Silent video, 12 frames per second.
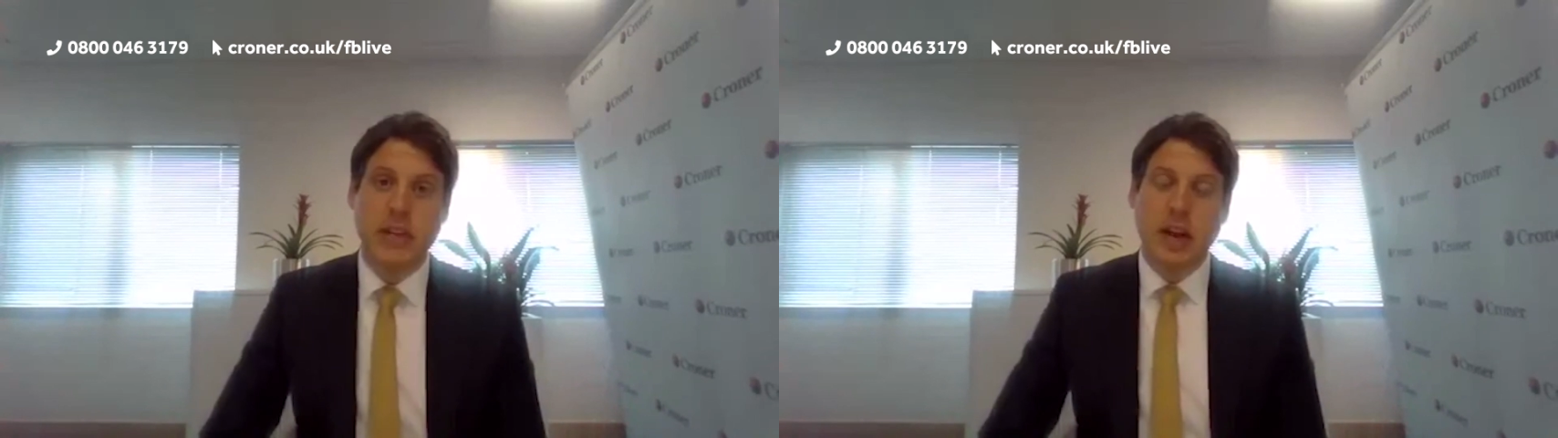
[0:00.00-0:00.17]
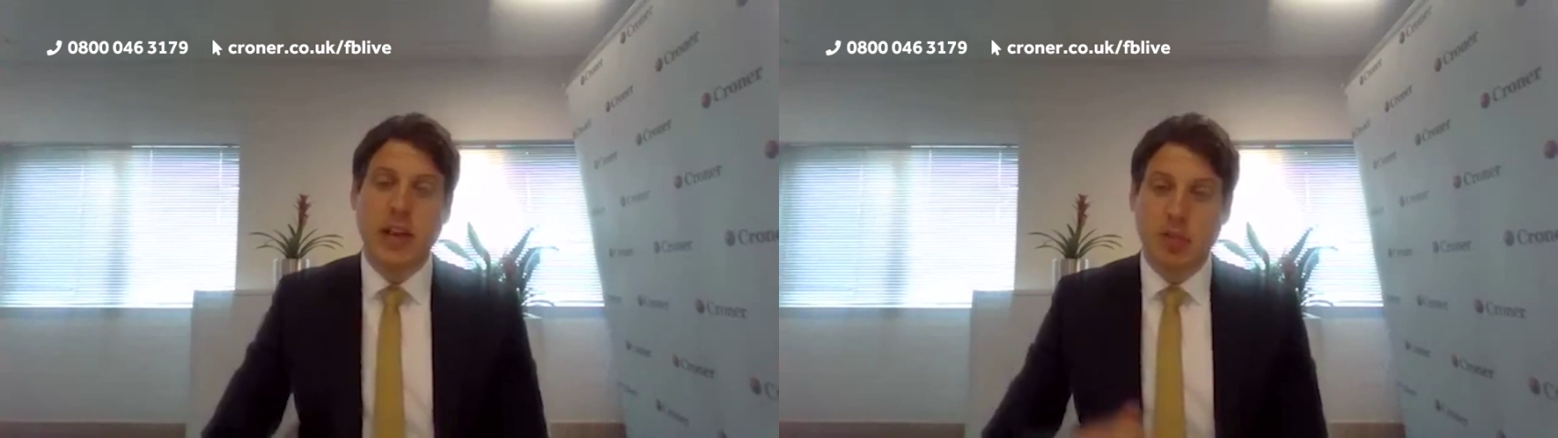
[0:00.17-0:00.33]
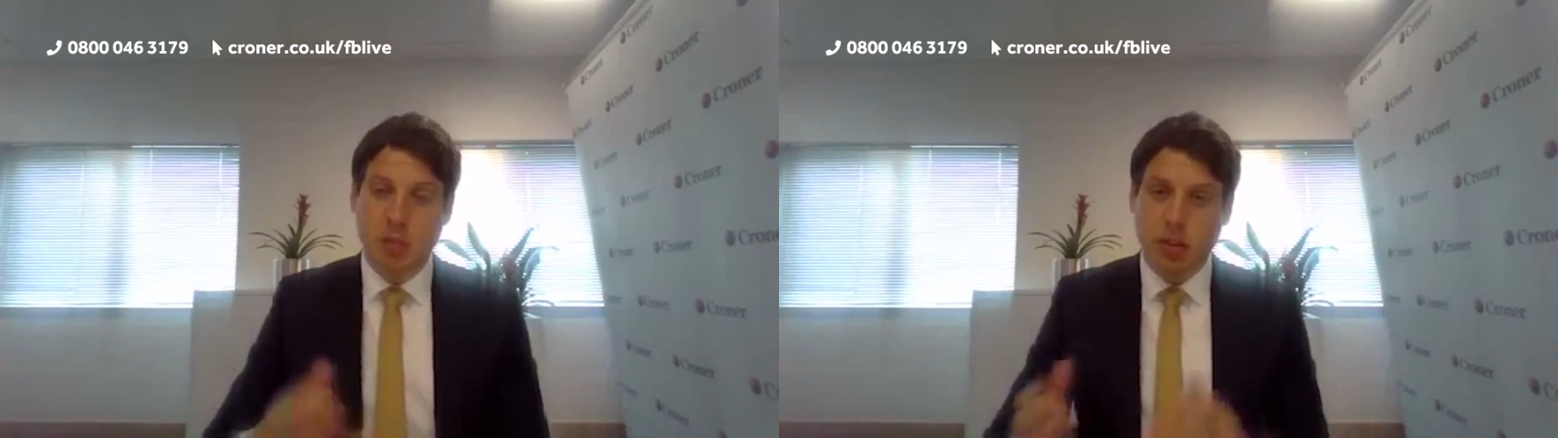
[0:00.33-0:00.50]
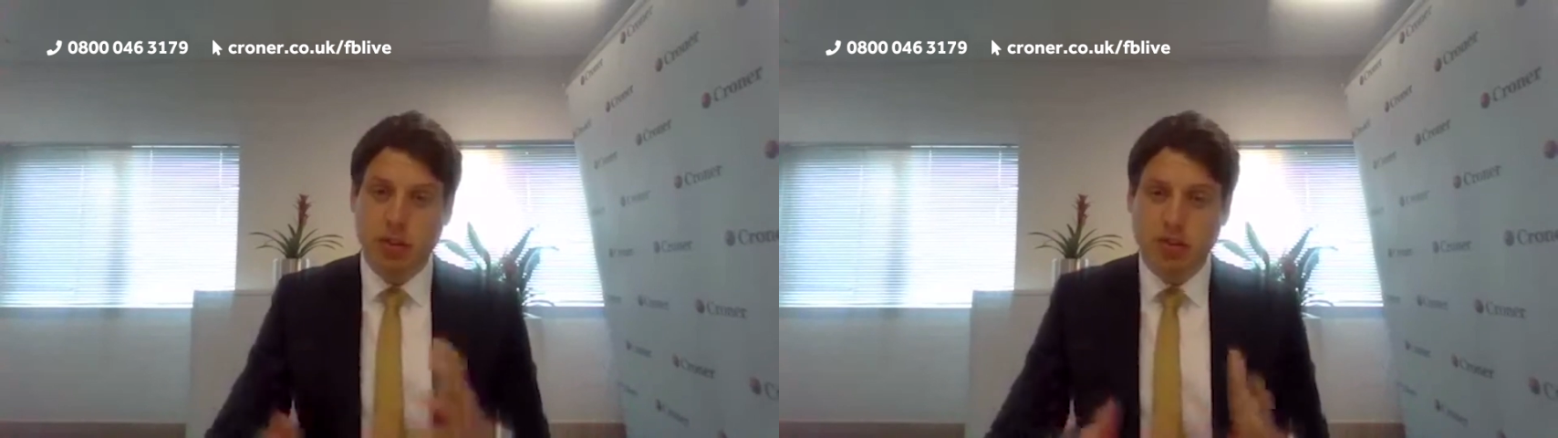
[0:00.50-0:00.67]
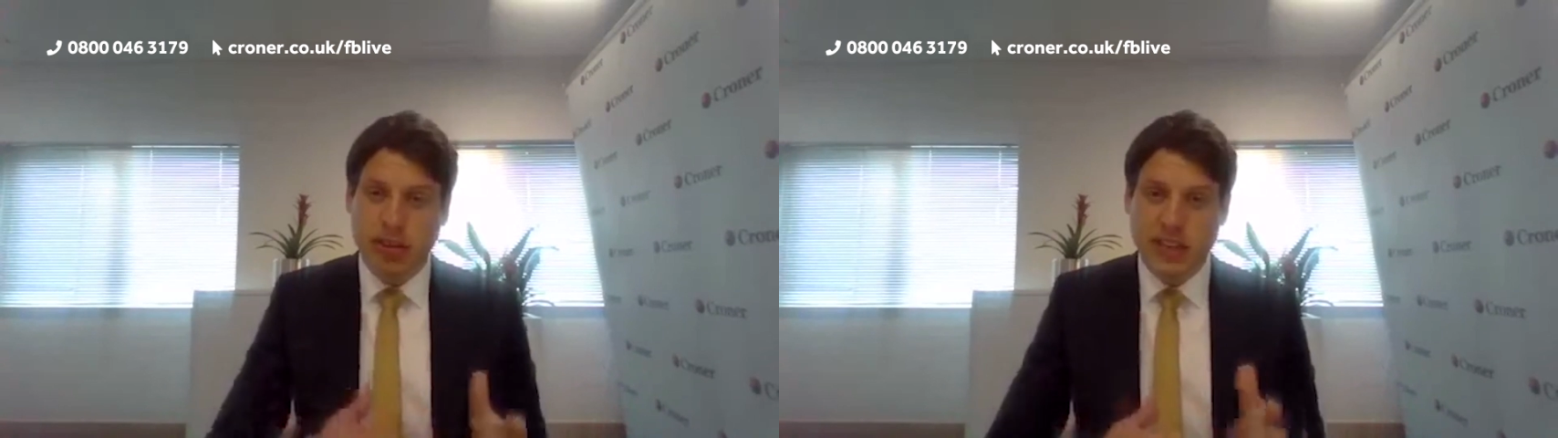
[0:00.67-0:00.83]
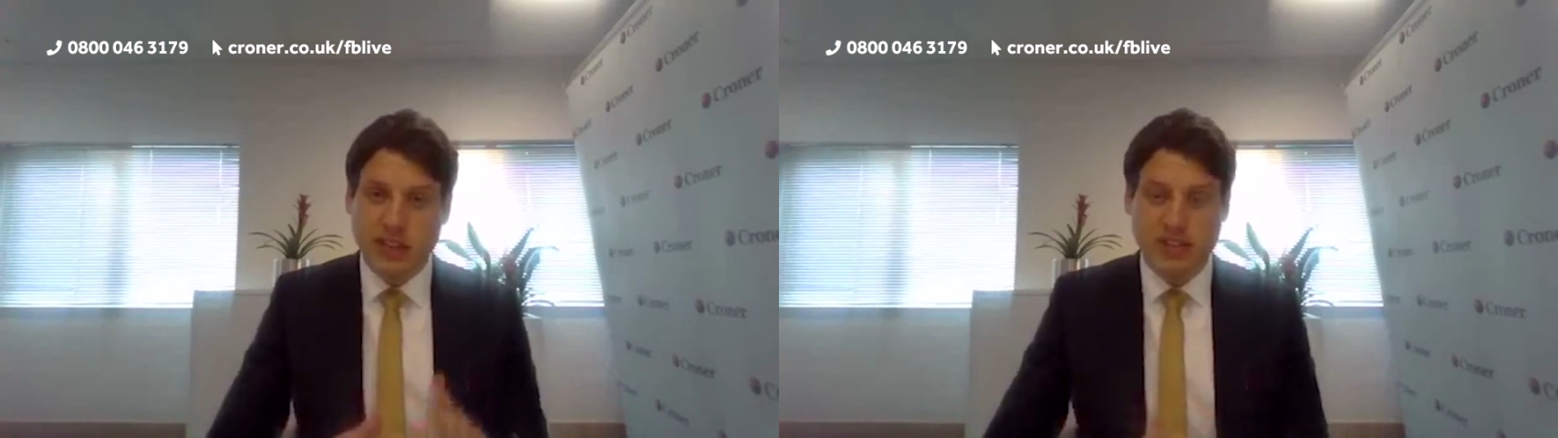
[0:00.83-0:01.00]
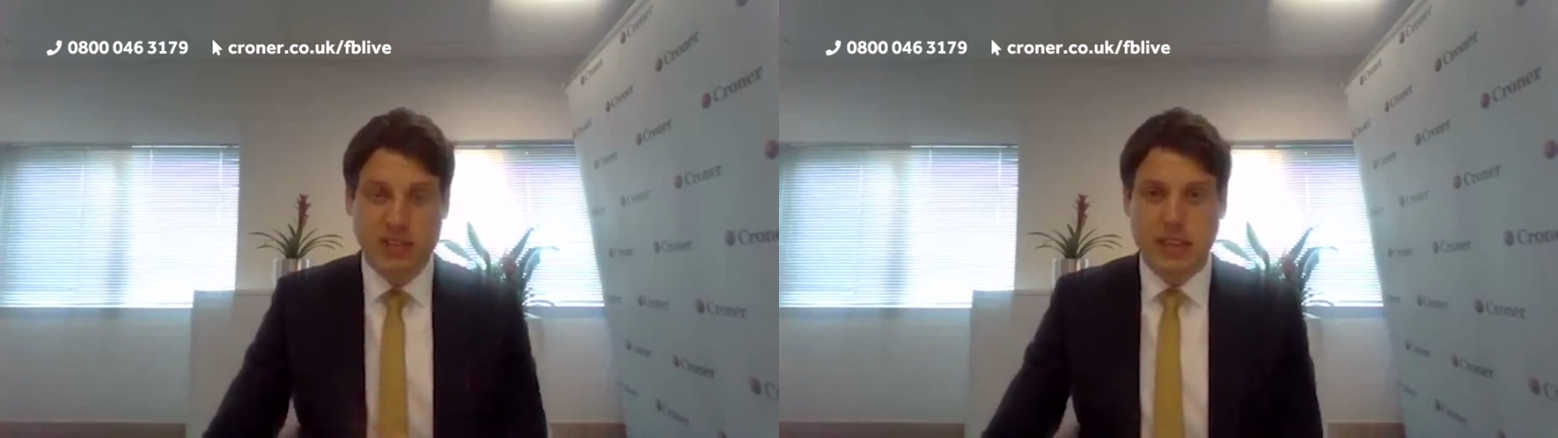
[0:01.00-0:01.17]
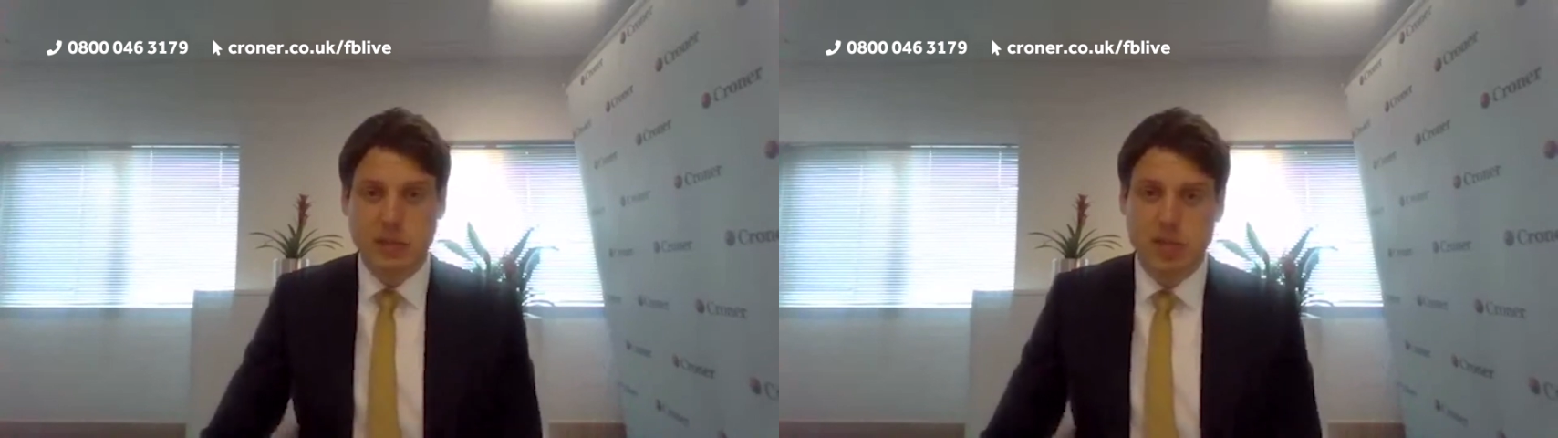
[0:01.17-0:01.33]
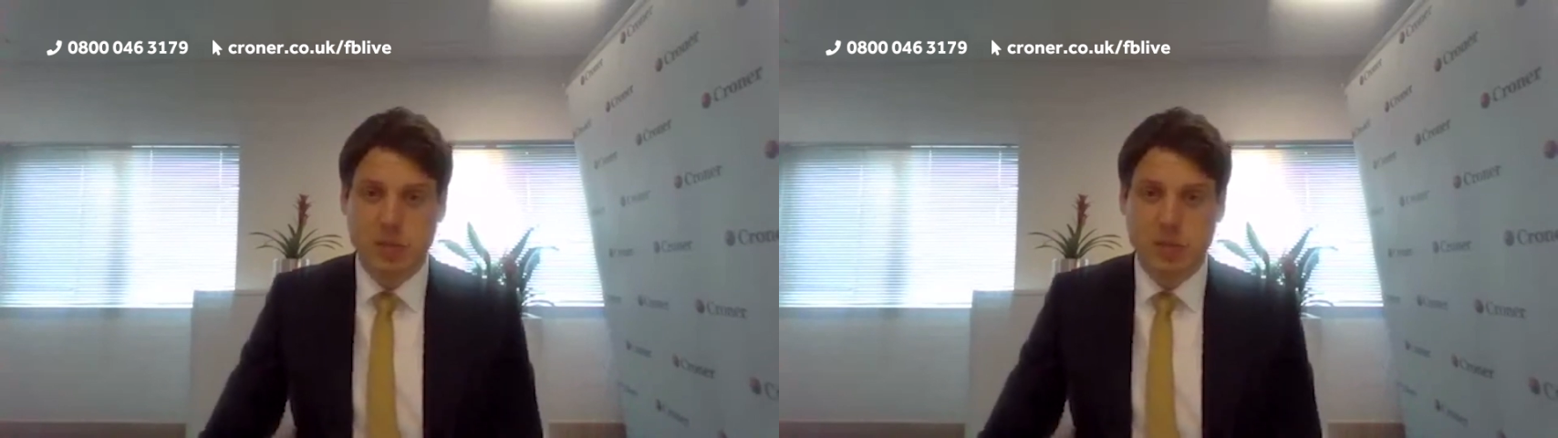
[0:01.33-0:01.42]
And that's what the phase scheme